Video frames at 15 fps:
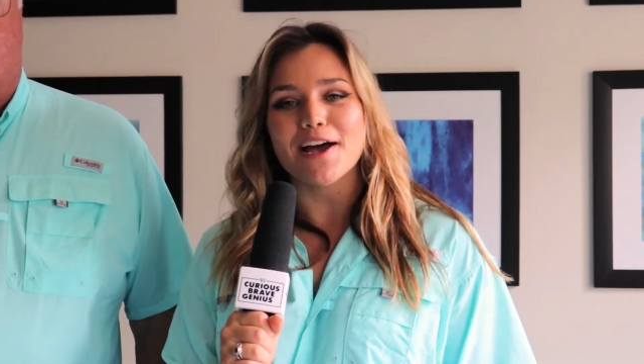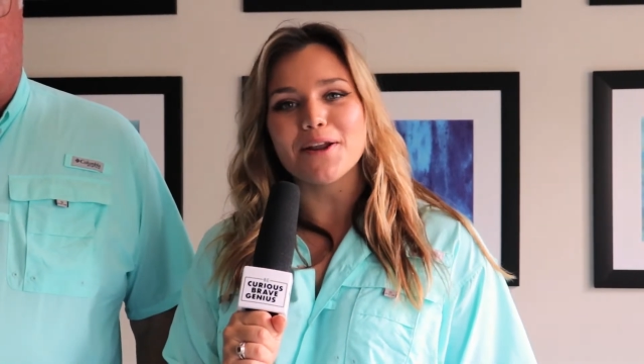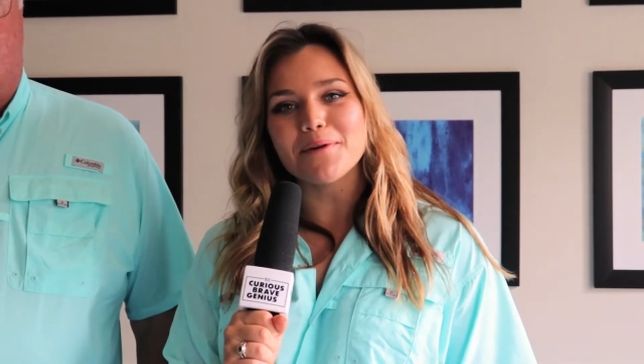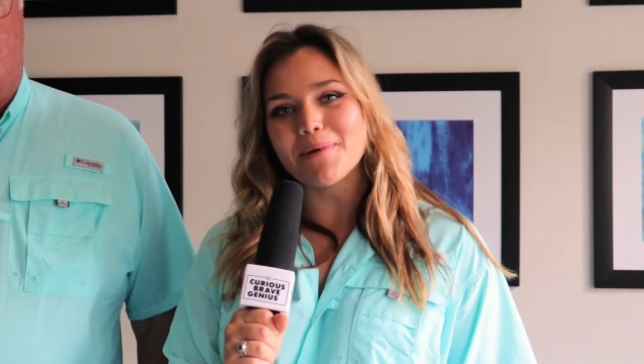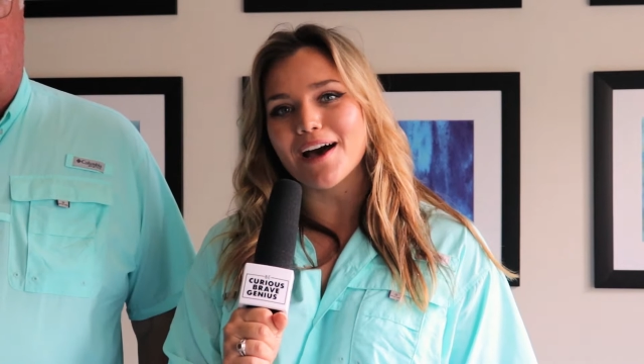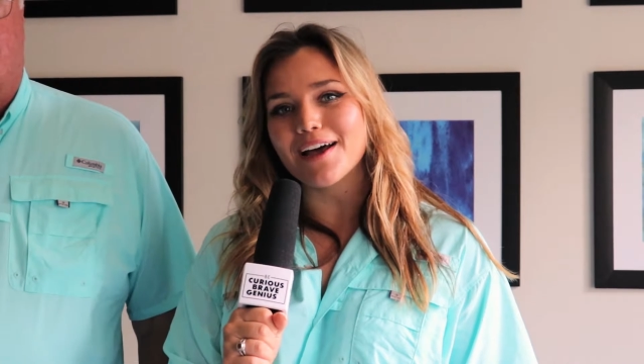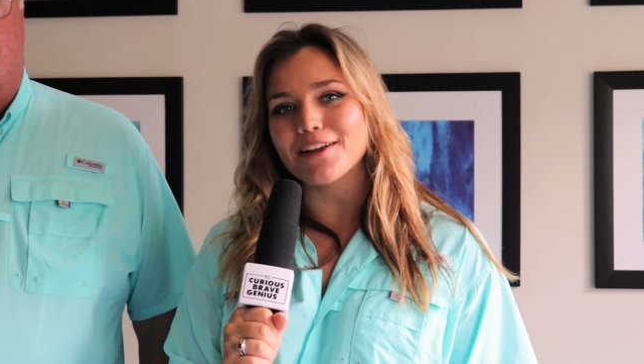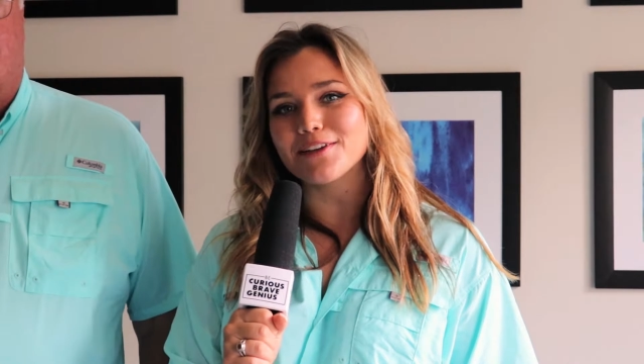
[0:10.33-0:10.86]

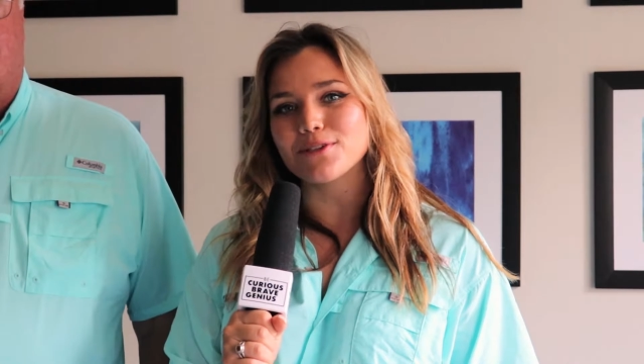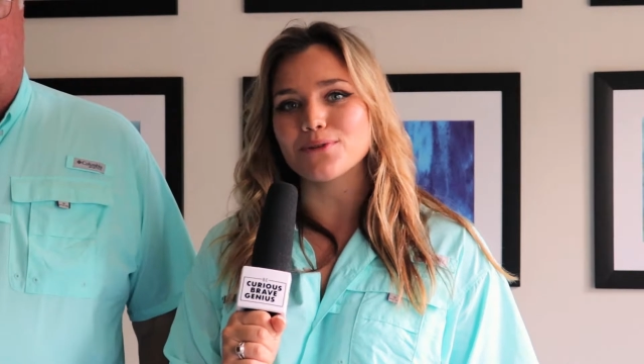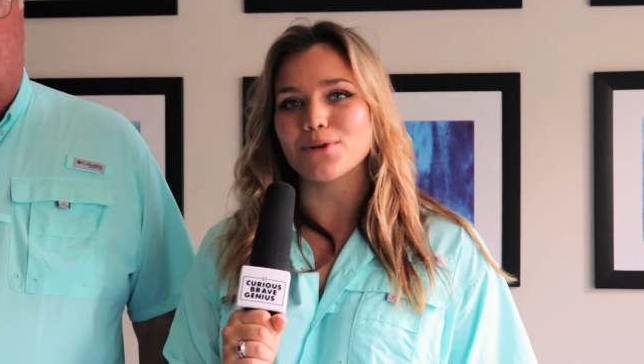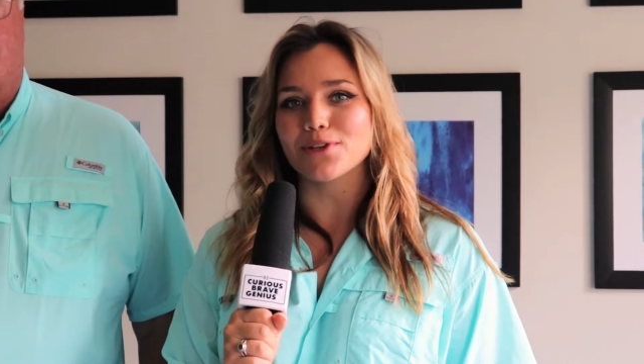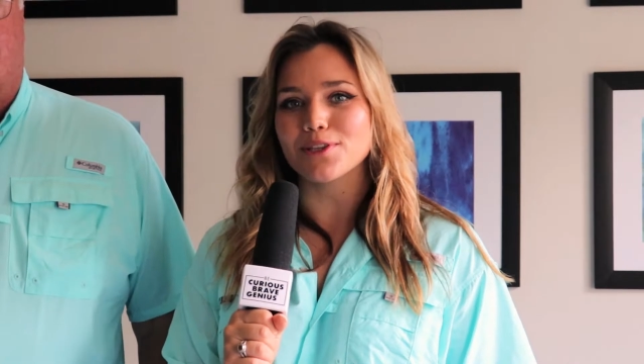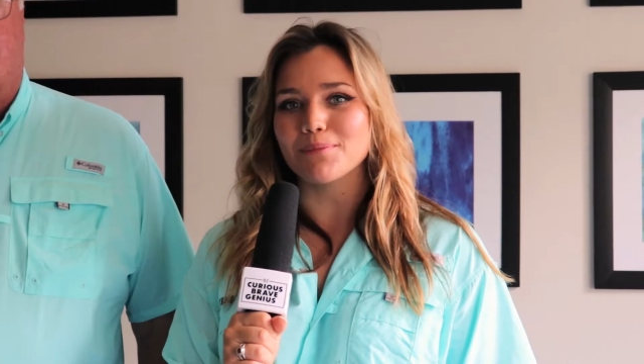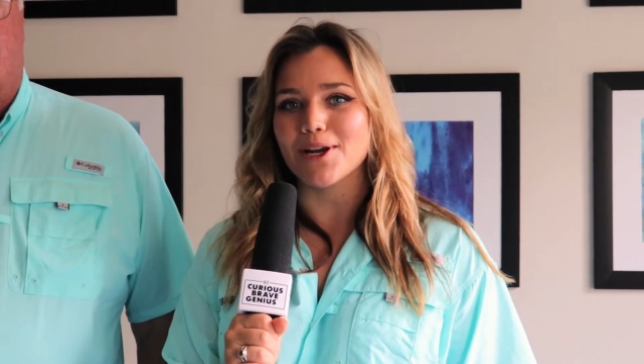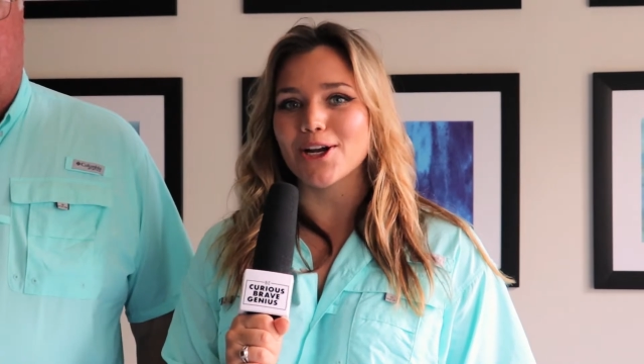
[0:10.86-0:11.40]
Phytobiotics
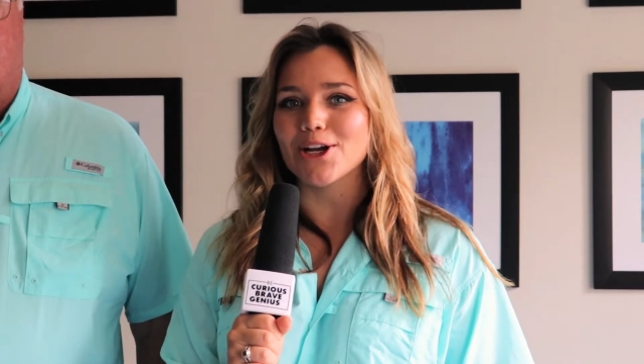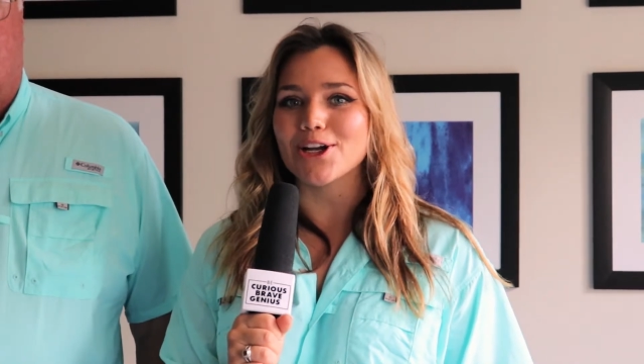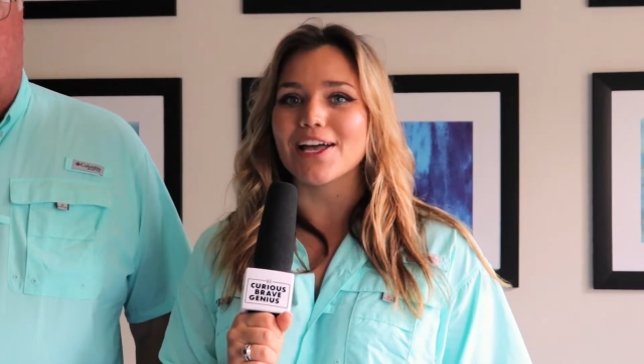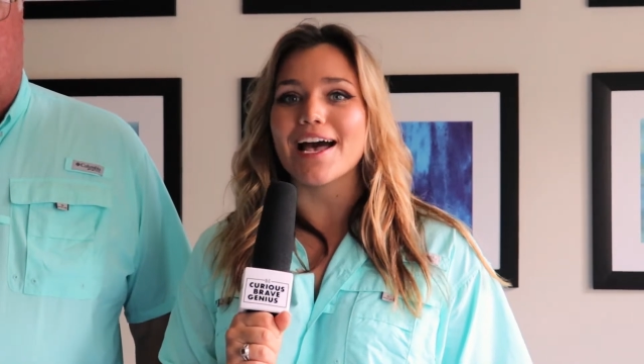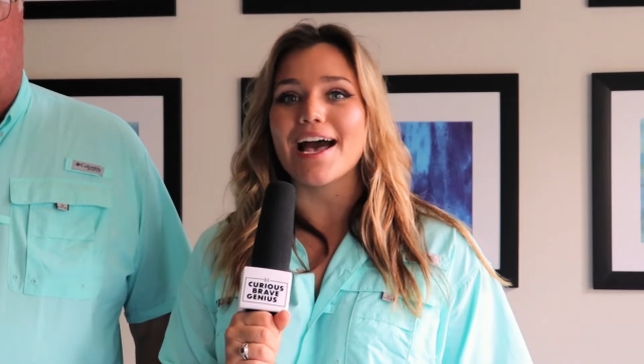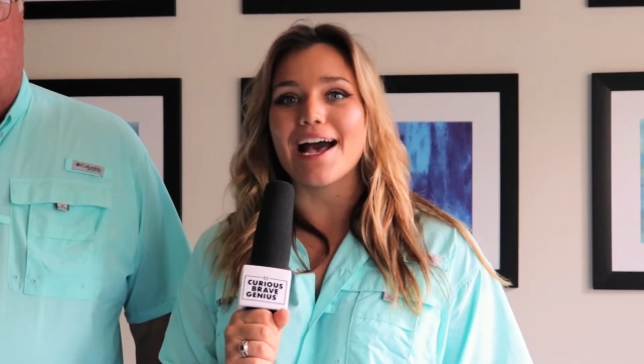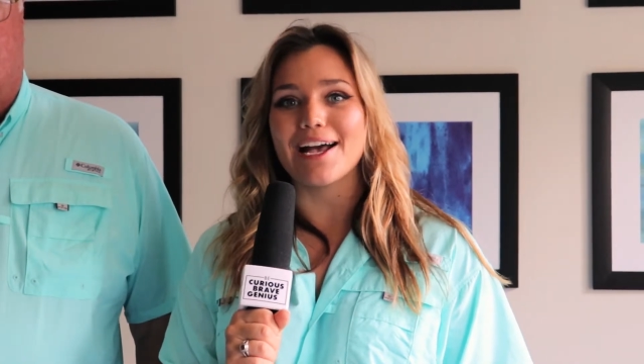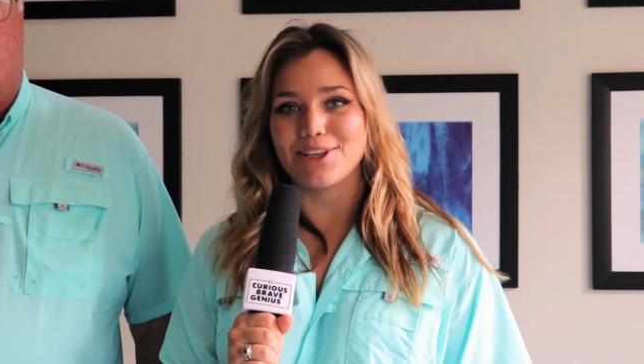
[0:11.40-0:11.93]
North
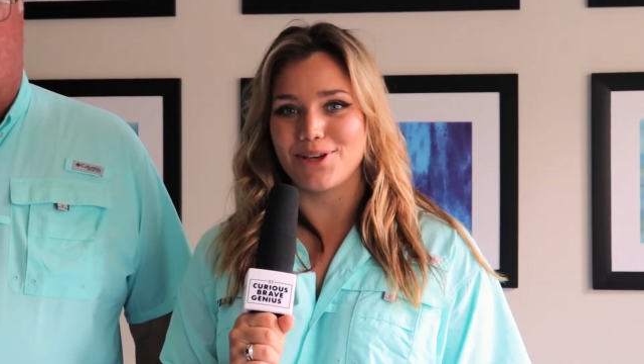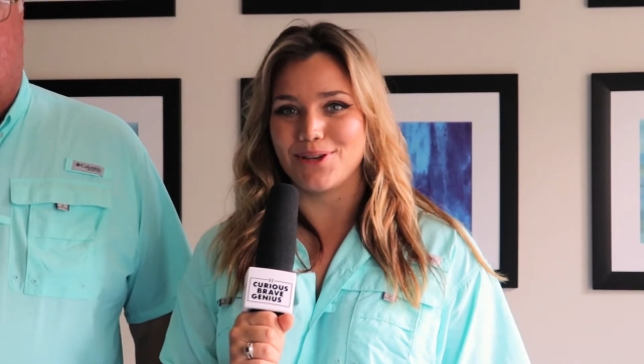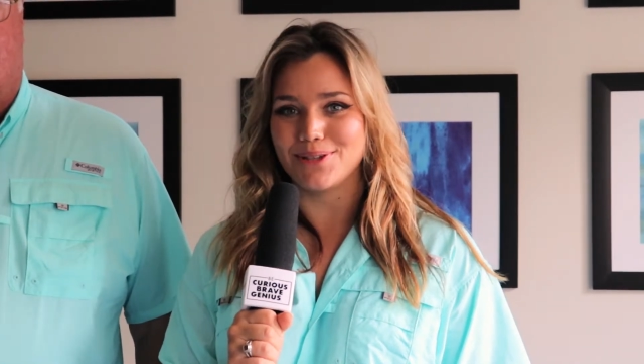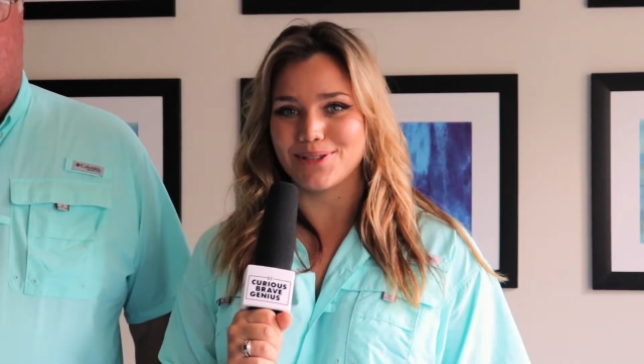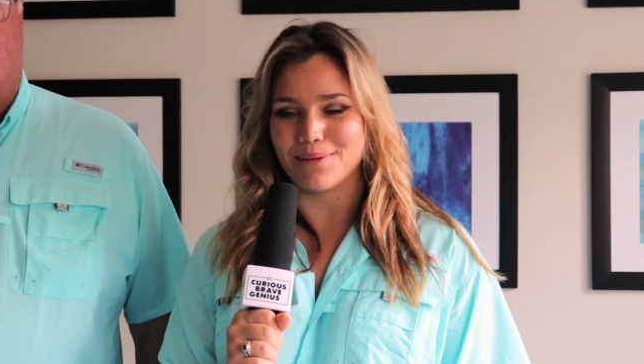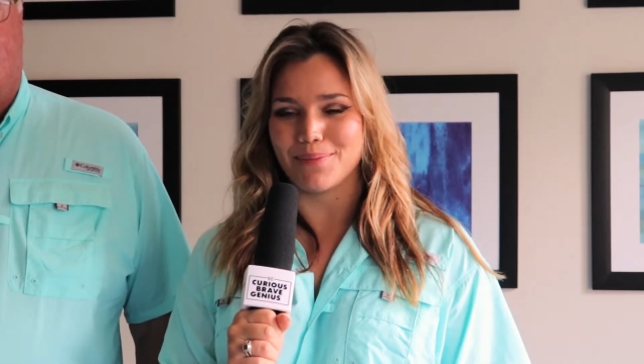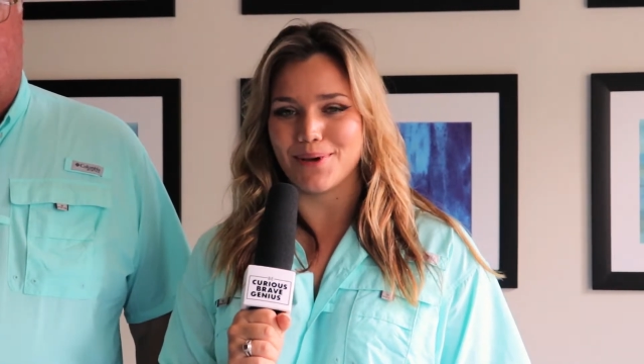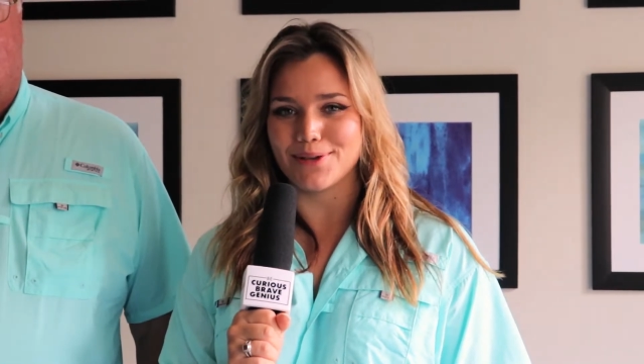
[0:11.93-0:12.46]
America
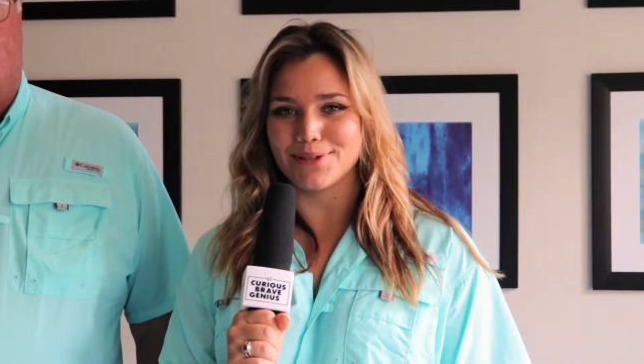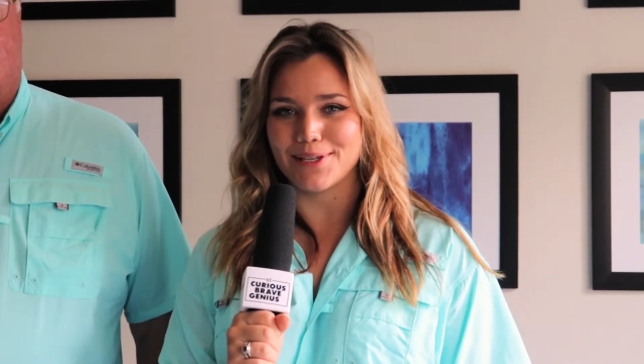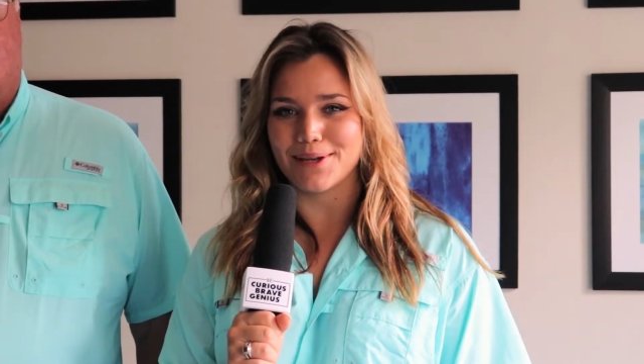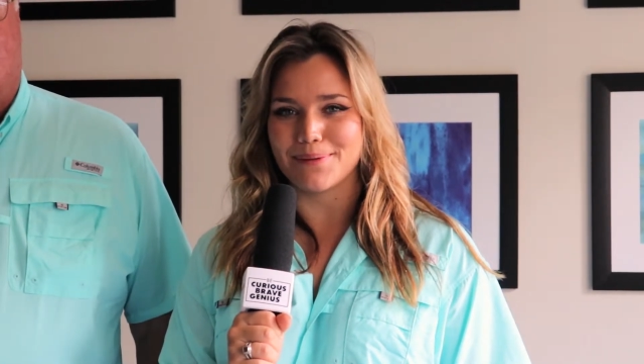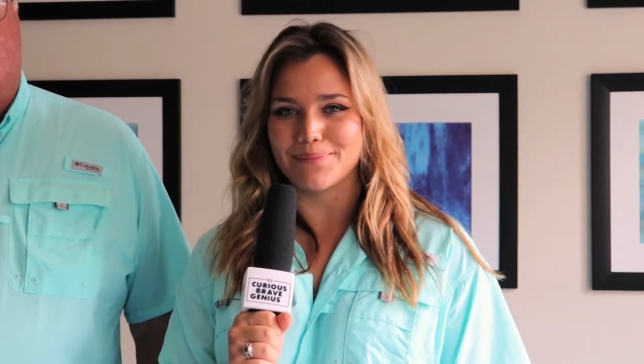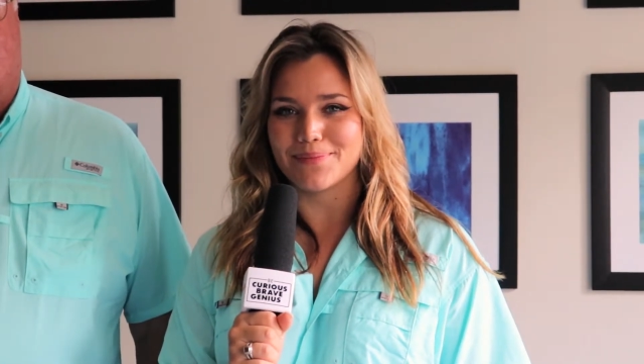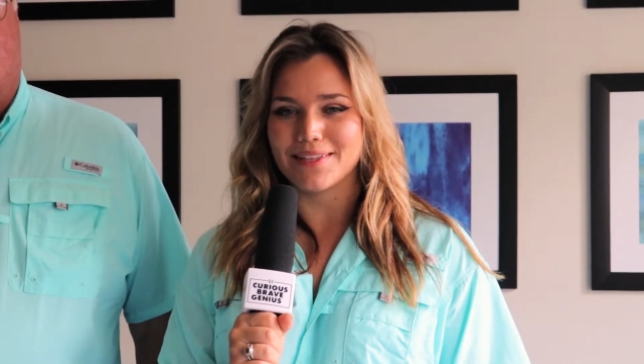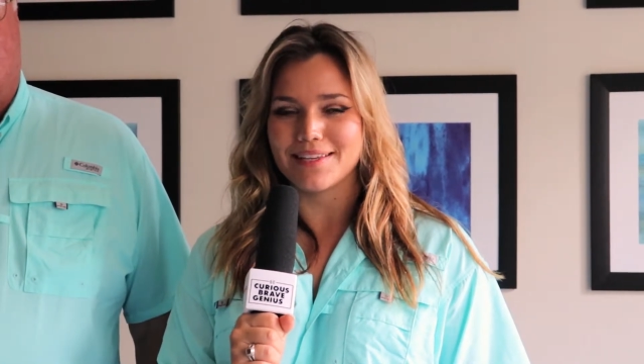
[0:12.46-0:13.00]
IQ
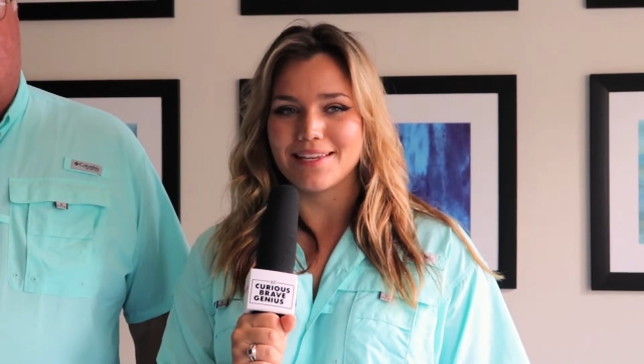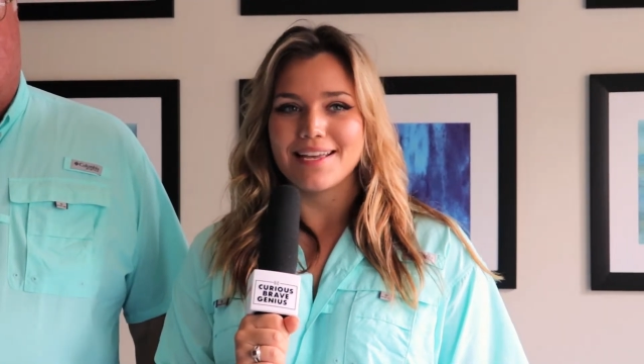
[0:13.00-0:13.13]
Symposium.